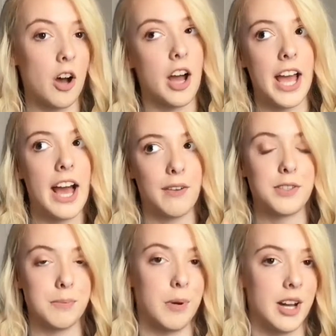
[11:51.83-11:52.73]
I have
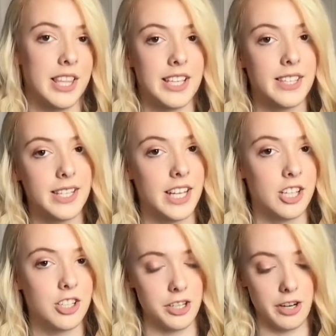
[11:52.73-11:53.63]
to buy this
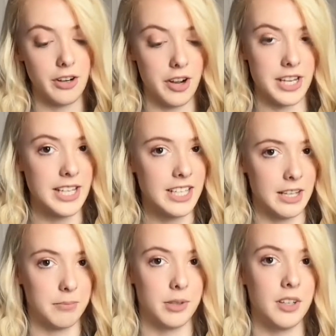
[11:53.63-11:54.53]
Stitch, you know, I need
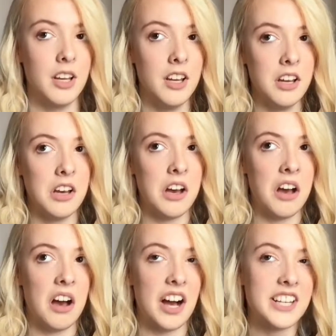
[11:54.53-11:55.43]
him, but
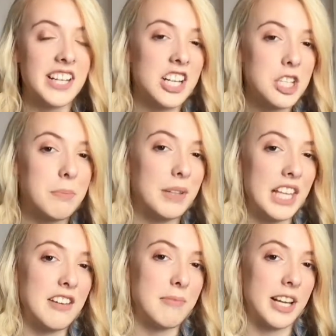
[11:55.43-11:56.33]
I didn't actually
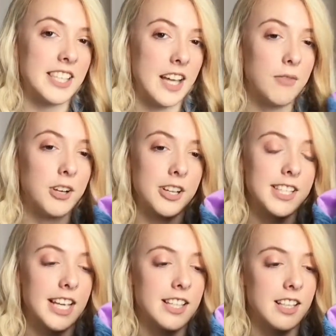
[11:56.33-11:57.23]
believe myself, and I was
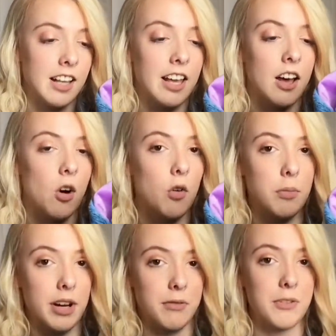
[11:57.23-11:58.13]
saying to like all
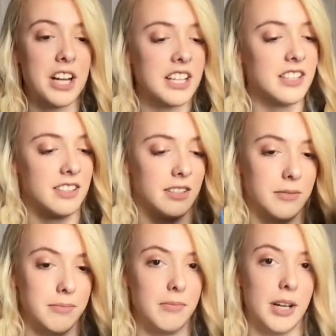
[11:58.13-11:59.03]
my friends
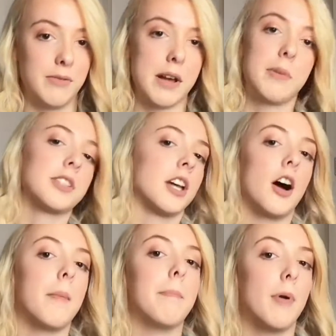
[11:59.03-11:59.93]
and my family, I was like, I'm